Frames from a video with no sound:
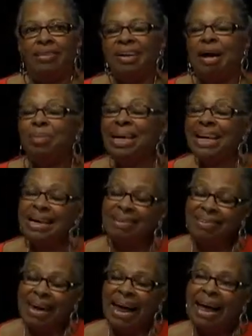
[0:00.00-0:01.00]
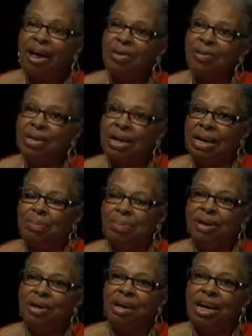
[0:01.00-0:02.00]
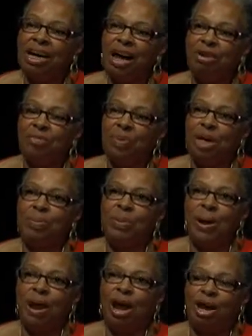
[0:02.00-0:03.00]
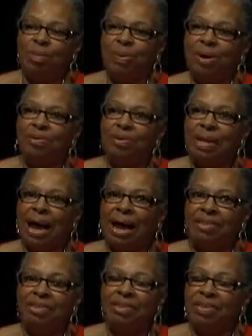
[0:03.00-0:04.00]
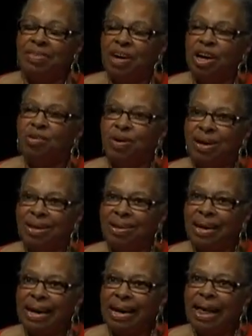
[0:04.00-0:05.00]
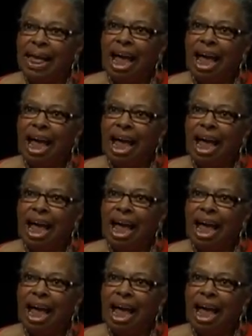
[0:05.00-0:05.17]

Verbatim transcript: dummying down the ability of people on both sides to think critically